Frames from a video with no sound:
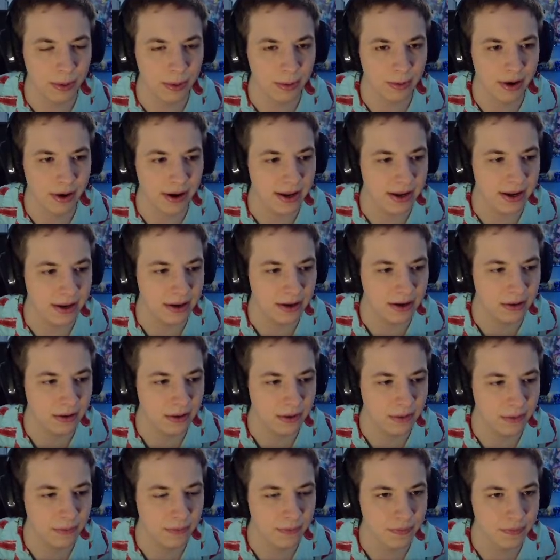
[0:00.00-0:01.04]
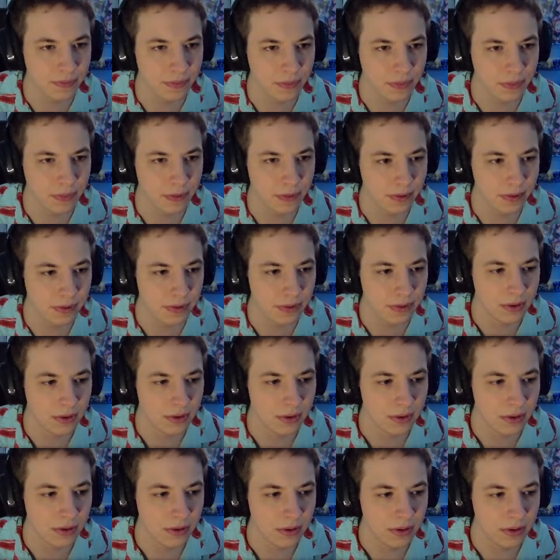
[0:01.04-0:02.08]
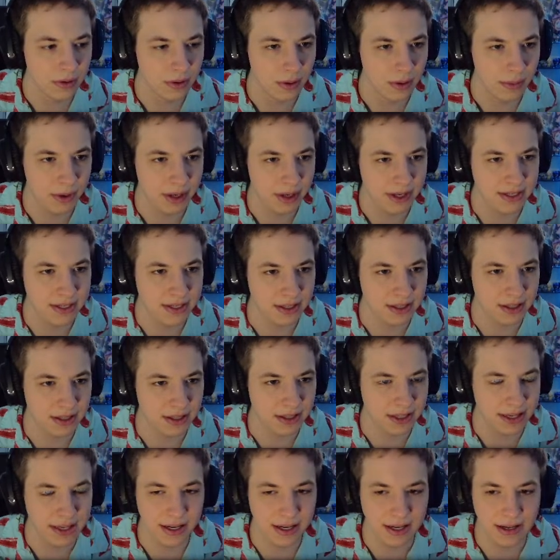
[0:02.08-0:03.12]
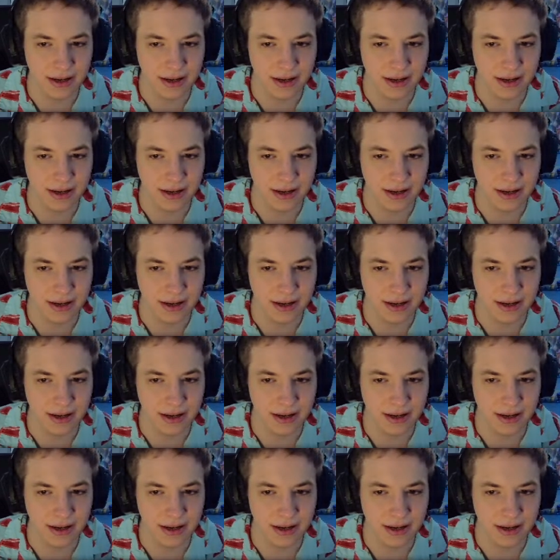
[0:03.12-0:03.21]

Right here? I'm gonna delete.